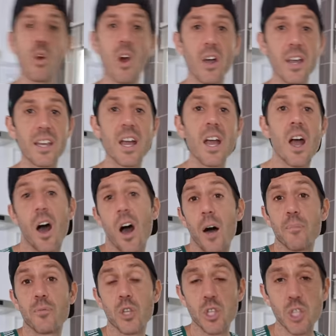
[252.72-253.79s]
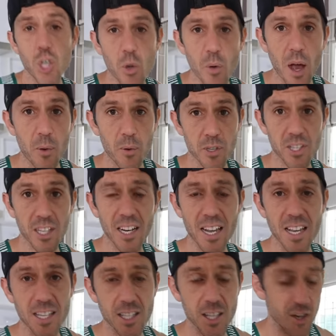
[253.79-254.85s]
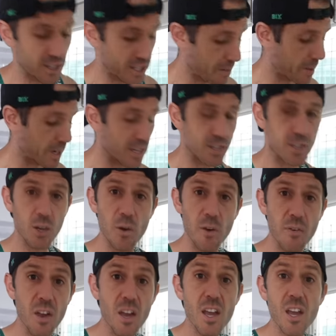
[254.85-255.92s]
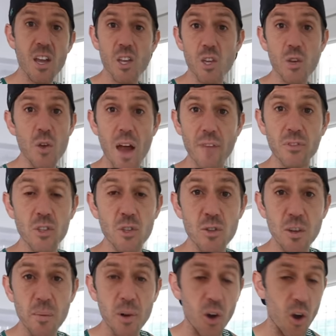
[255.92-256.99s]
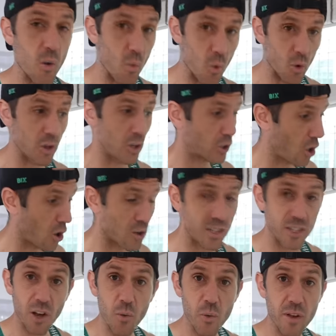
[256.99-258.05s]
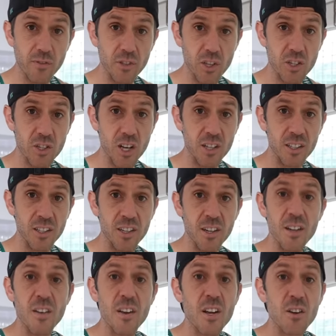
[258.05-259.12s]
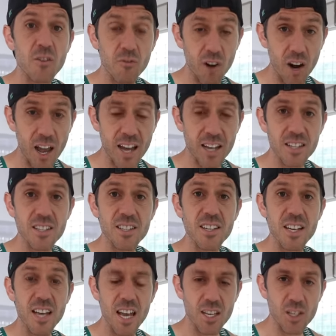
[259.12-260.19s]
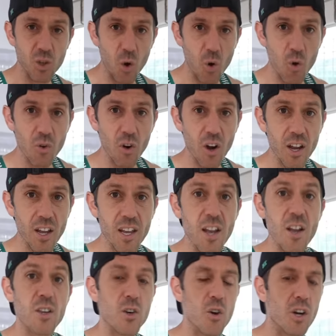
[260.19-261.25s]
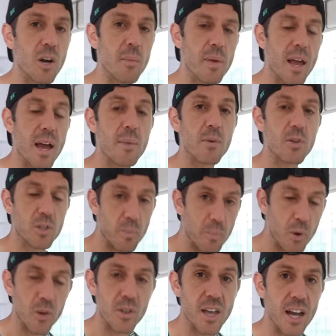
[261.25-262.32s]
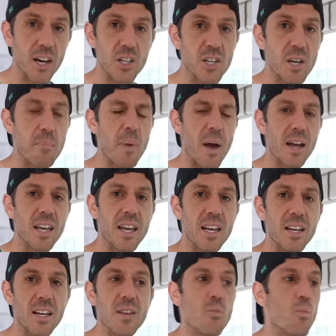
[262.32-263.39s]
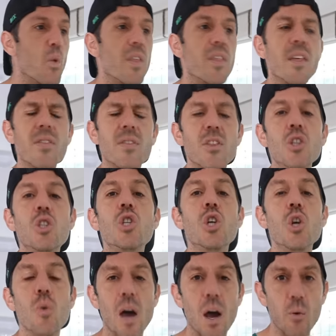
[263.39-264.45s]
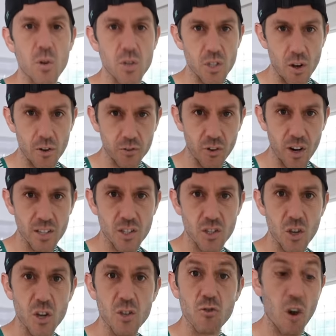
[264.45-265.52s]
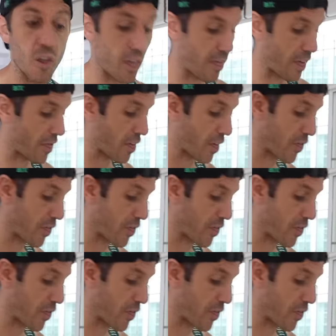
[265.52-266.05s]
like up to 2 hours than it is 30 minutes. So if you have to do something like walk the dogs, like we've just done, relax, it's all right. You're gonna be able to put the energy back in within the 2 hours after exercise rather than the